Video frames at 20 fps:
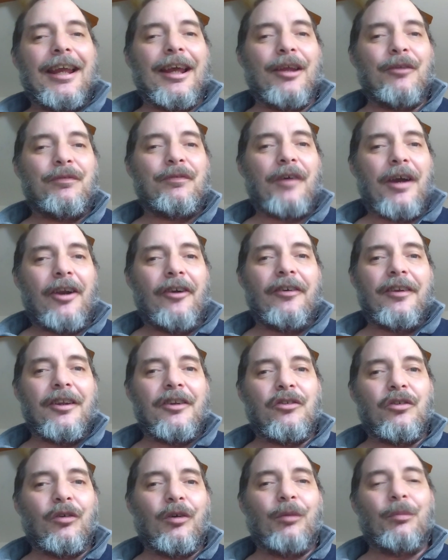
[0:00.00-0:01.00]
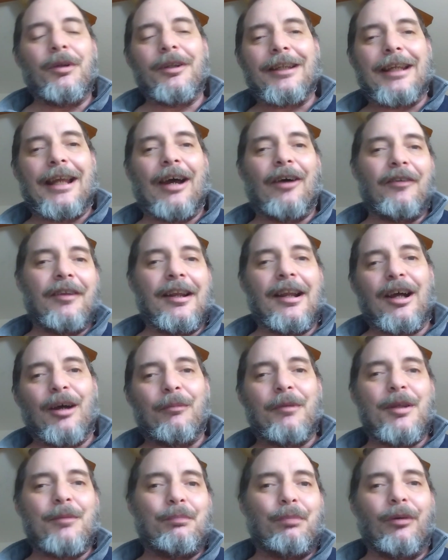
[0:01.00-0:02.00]
and fired into them and counted how
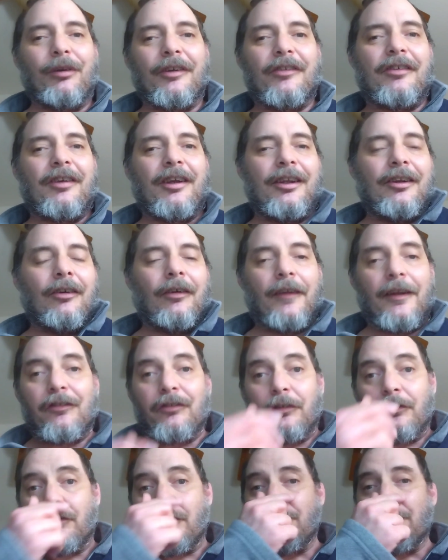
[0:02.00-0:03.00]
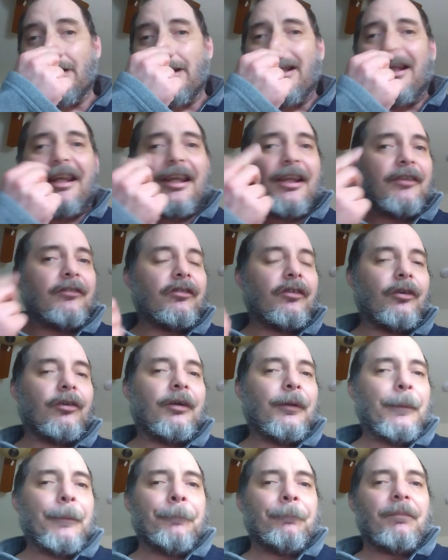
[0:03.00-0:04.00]
many bullets hit and all that sort of stuff.
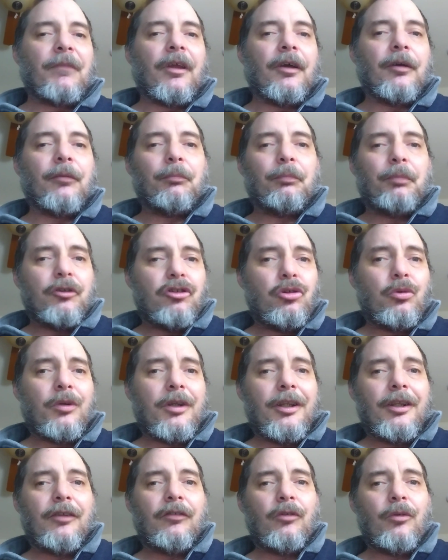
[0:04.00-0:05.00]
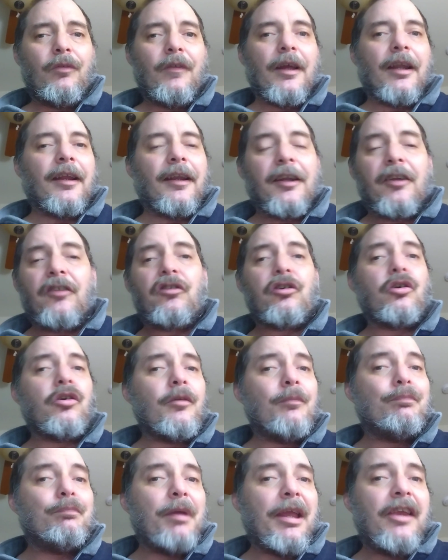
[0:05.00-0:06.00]
So, but you can do that, and it's a
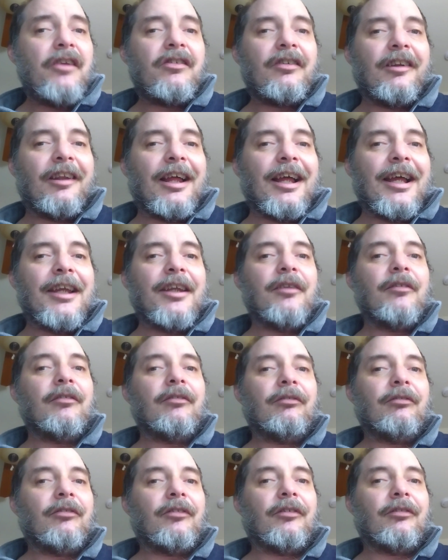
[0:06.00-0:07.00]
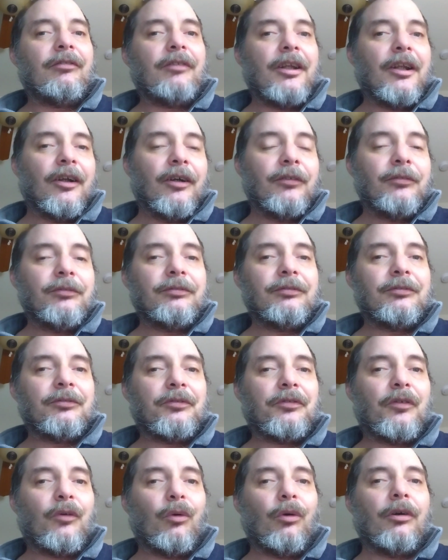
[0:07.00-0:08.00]
good baseline,
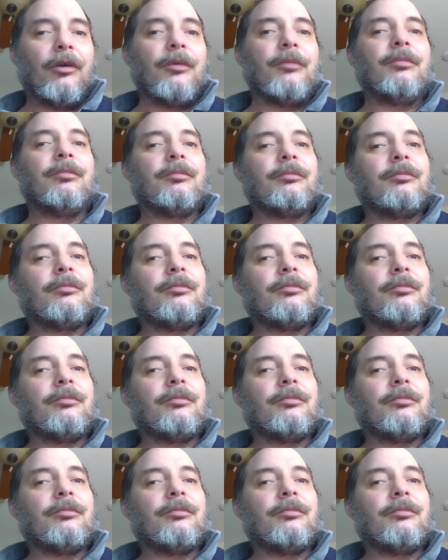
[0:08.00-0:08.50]
for